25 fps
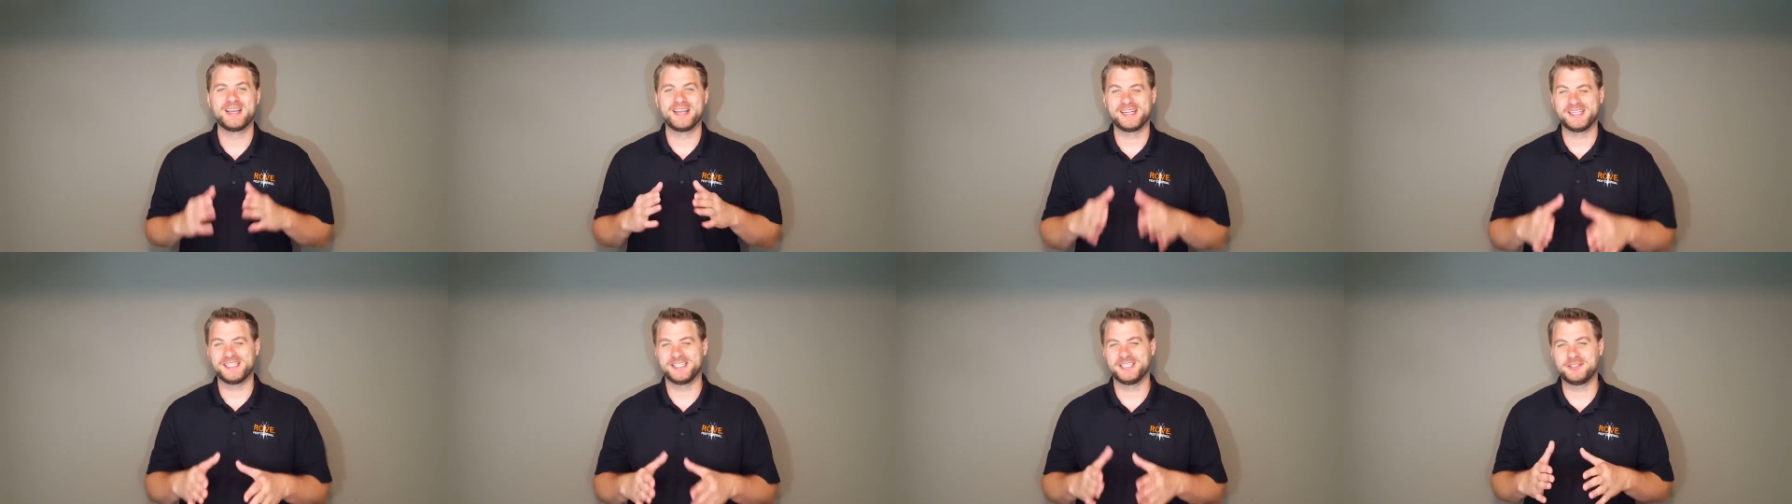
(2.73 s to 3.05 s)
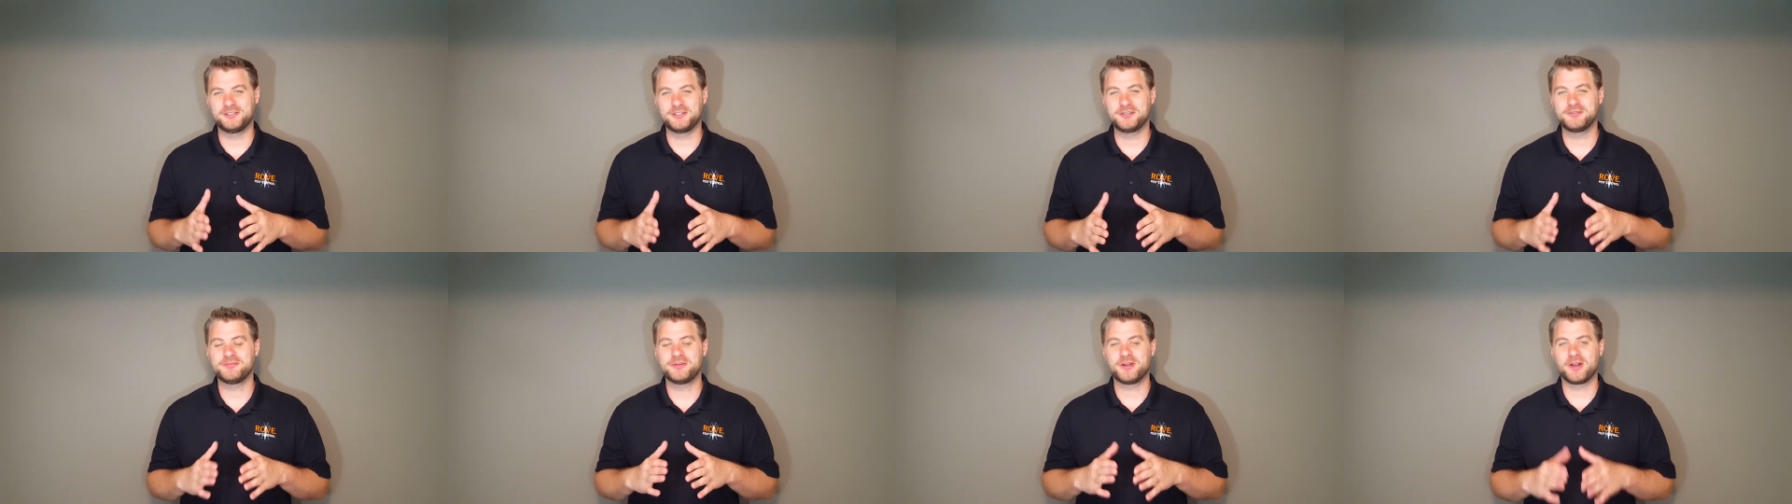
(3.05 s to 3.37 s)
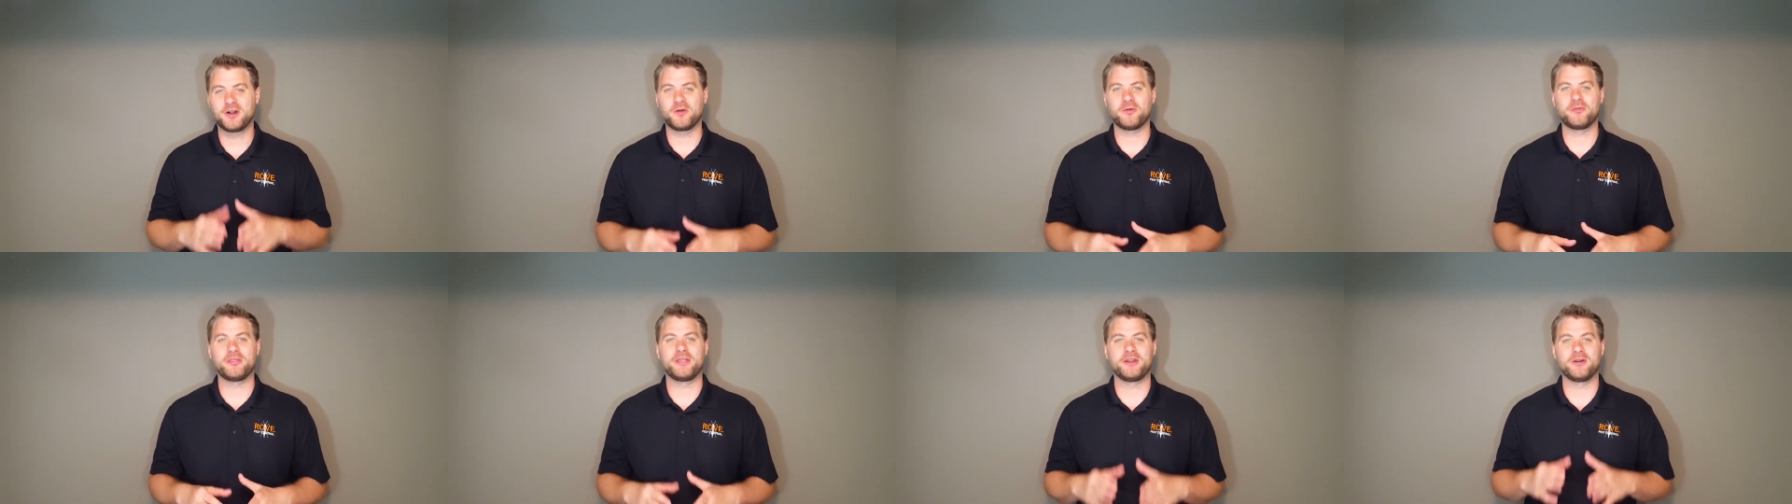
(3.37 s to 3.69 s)
And did you
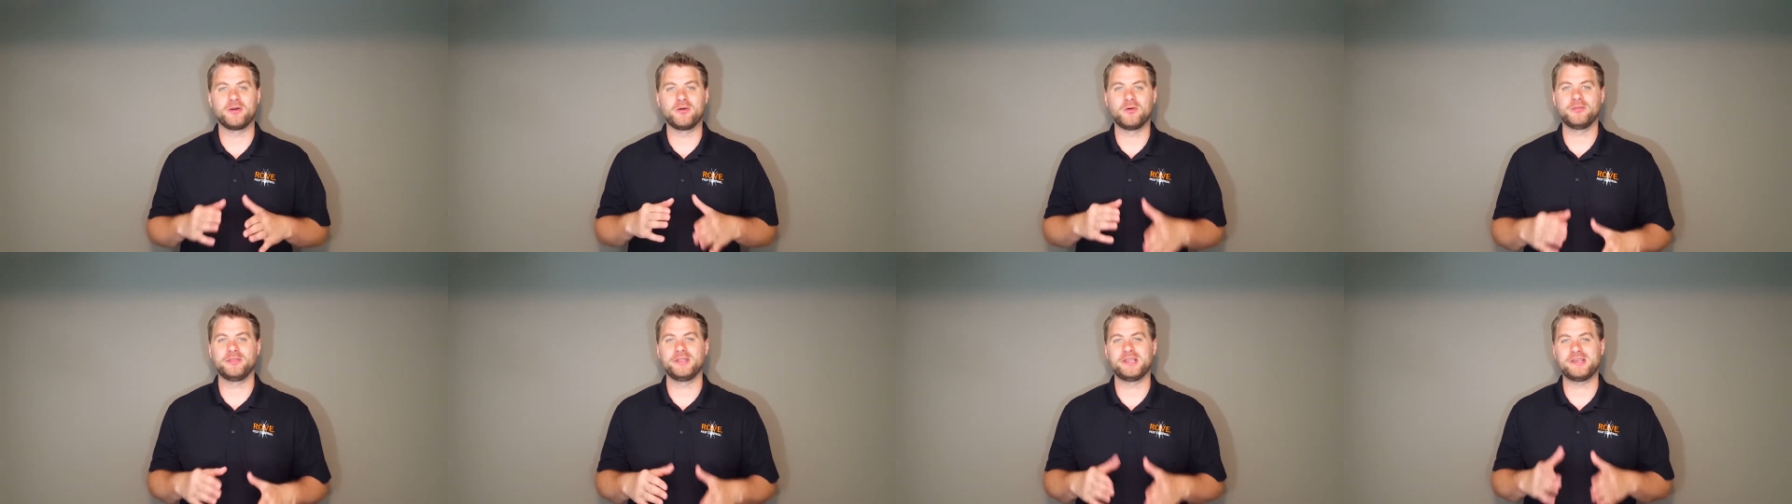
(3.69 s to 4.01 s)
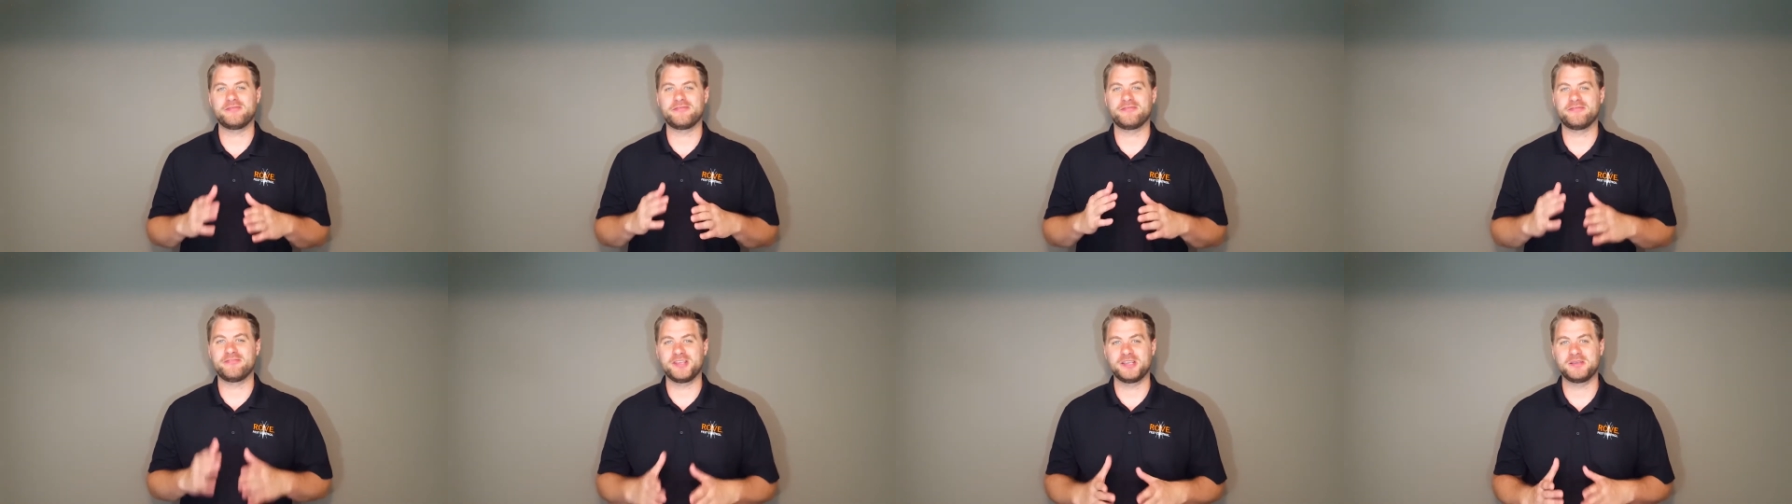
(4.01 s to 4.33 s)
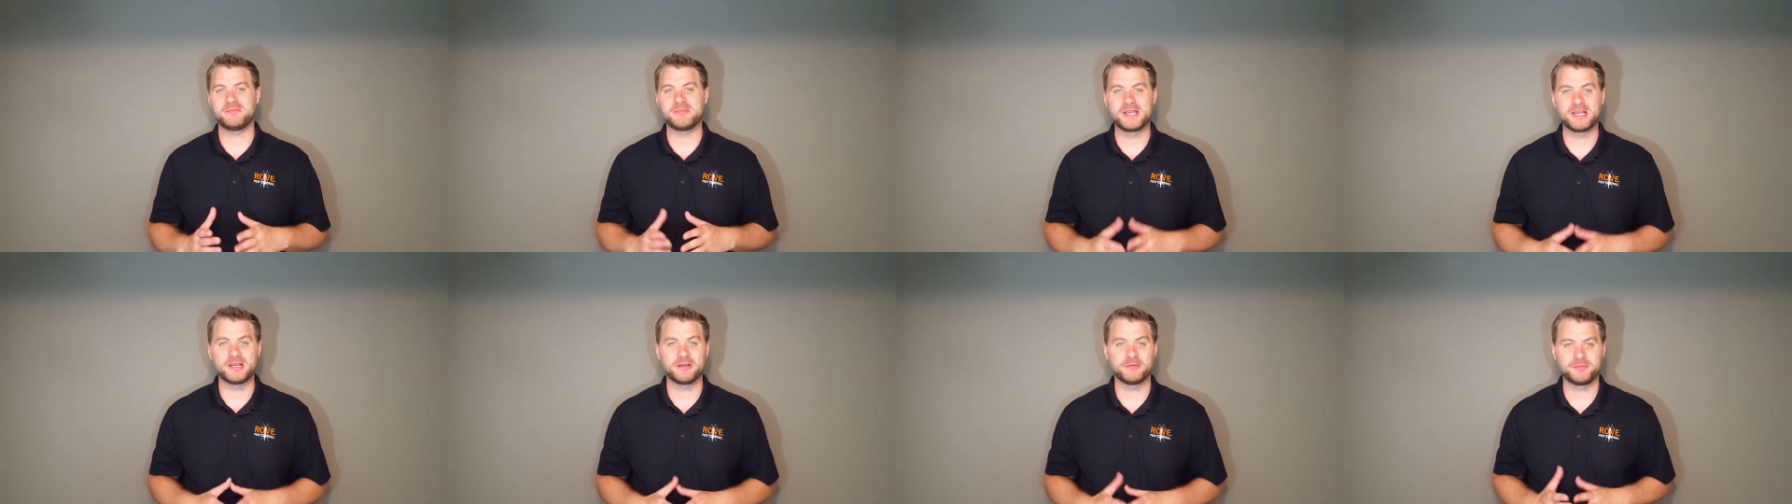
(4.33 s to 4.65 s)
know that only
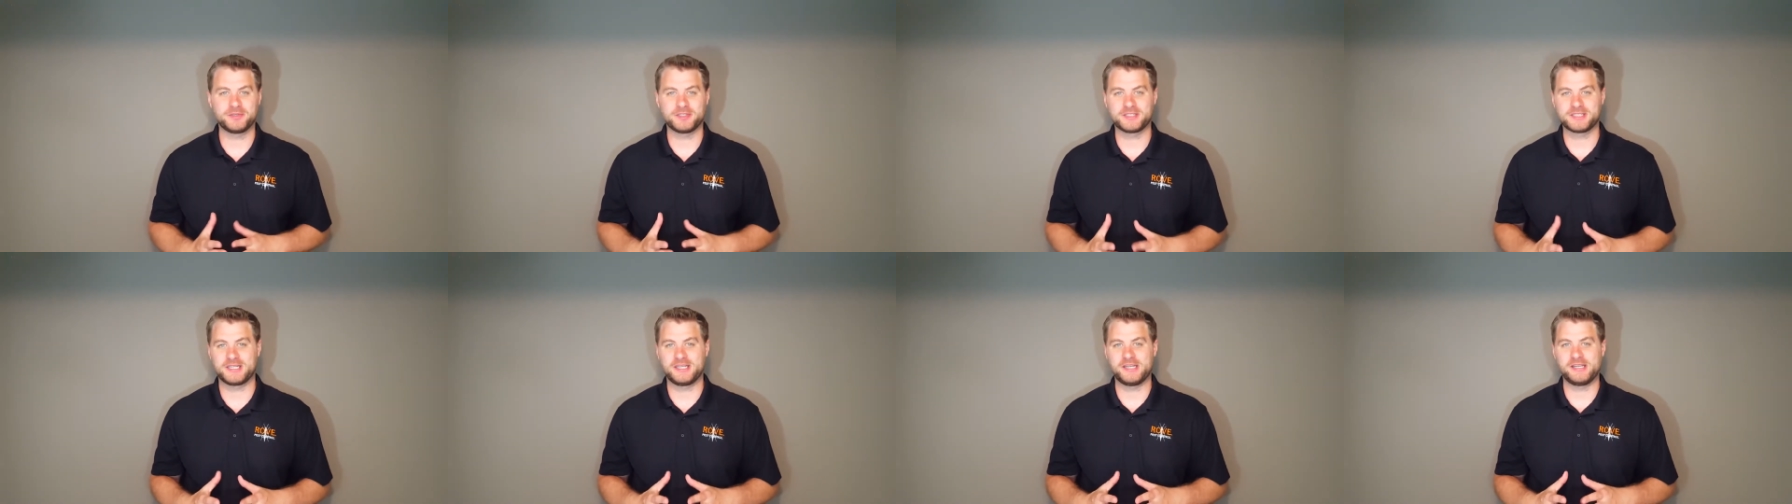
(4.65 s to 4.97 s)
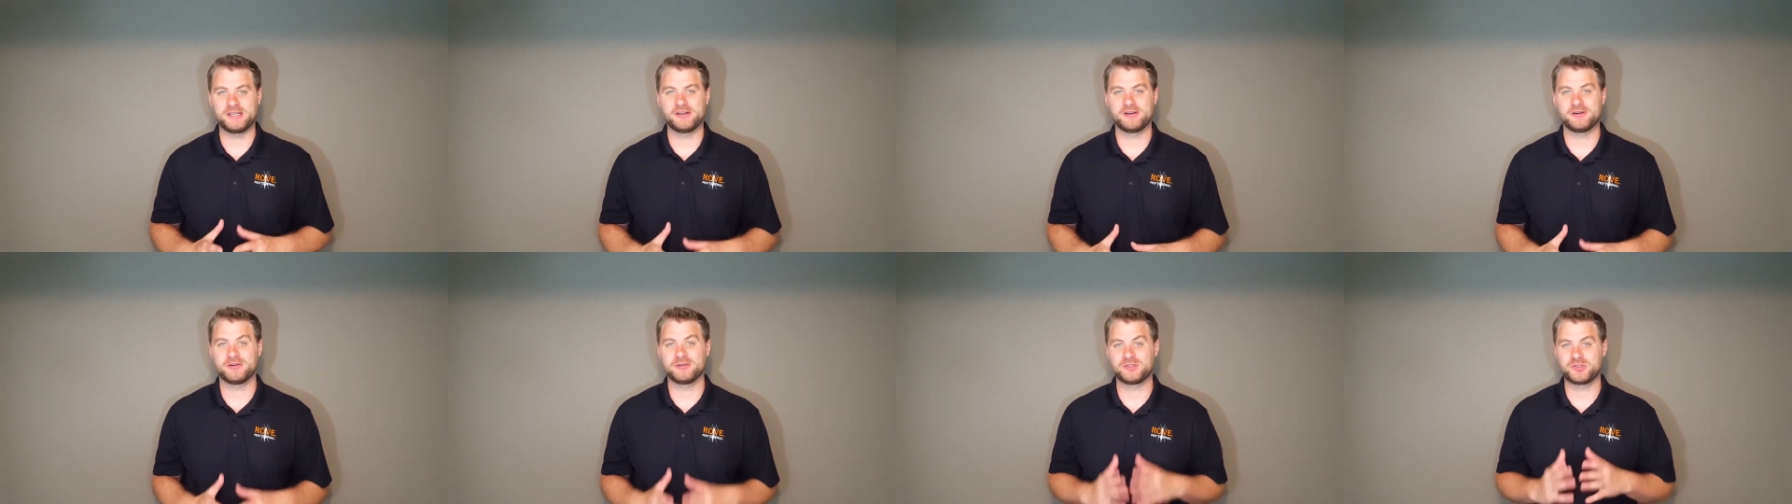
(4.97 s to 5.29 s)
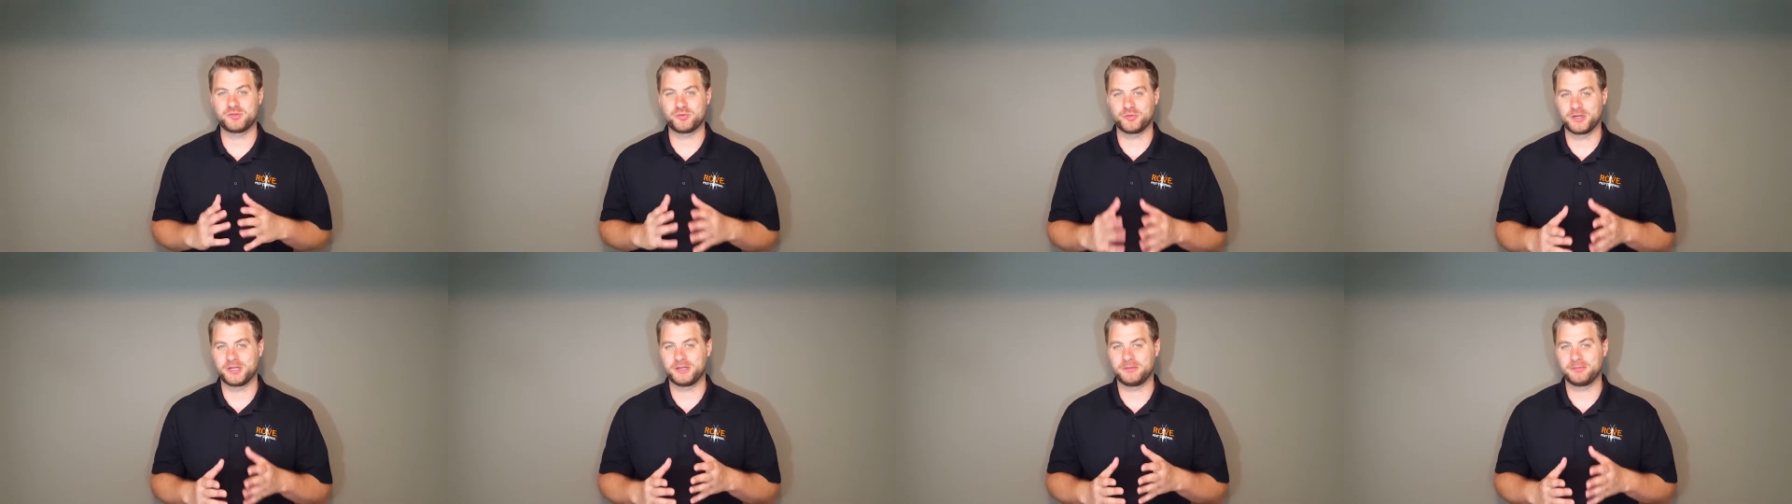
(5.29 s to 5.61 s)
female
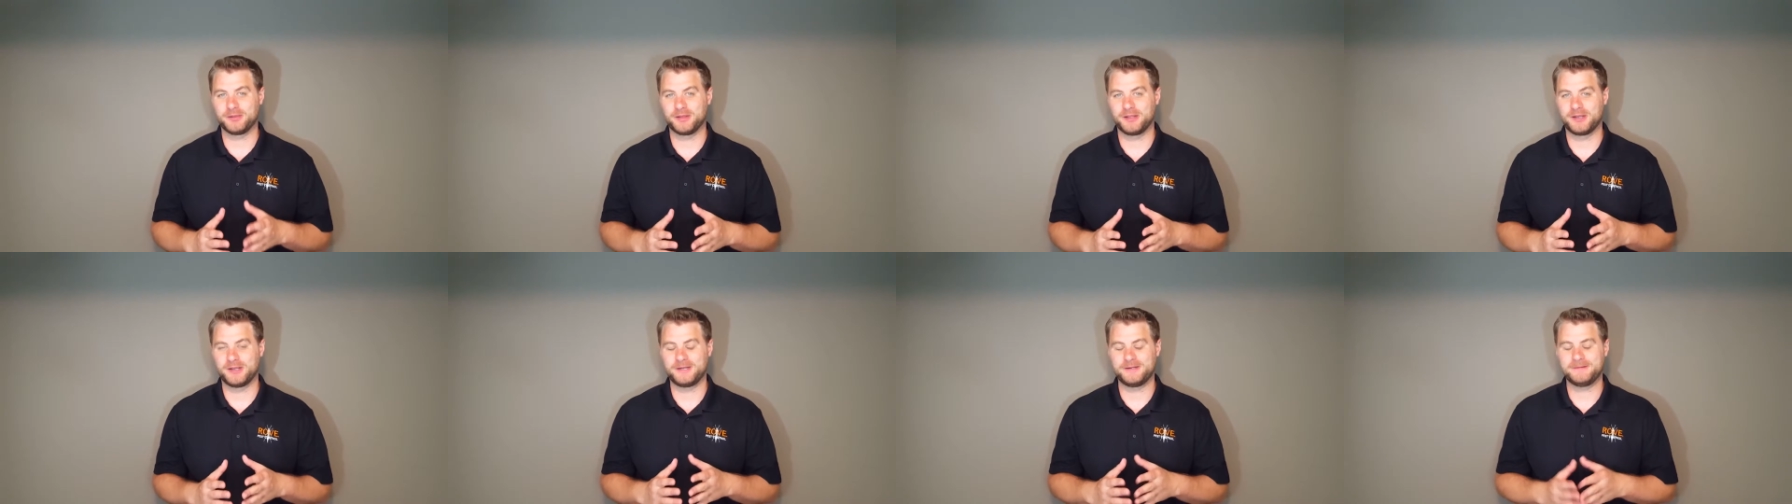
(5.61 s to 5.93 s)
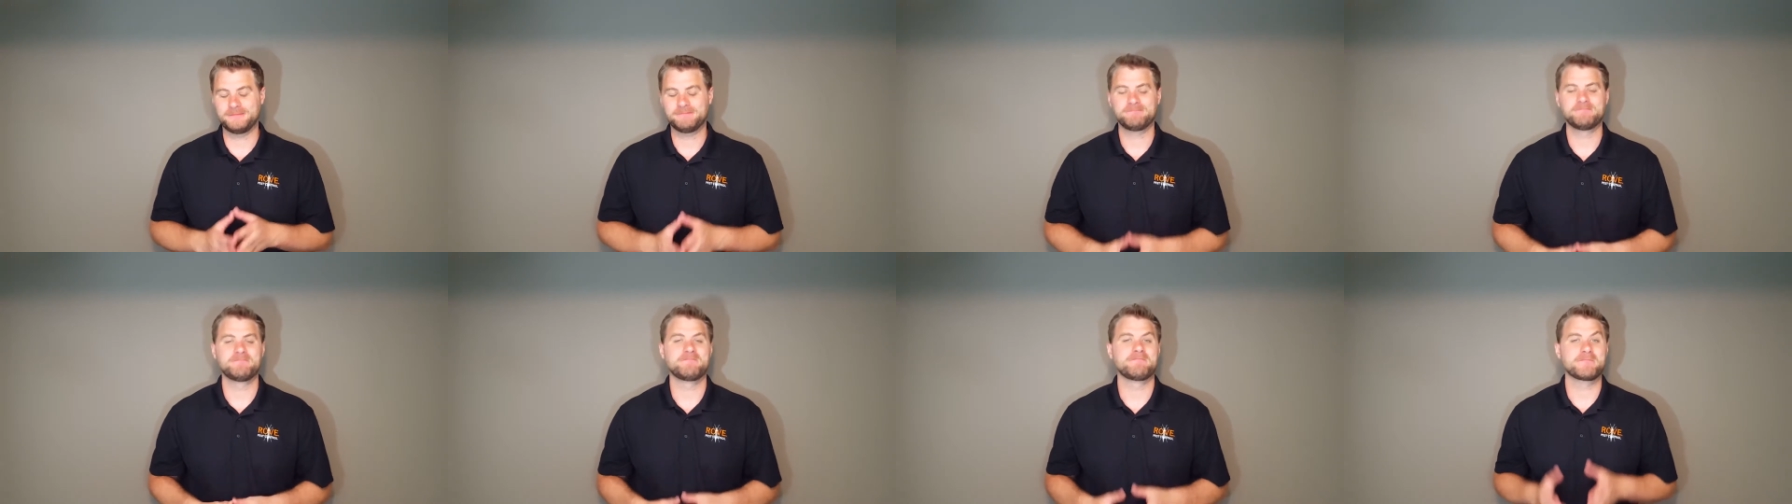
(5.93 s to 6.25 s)
mosquitoes drink blood?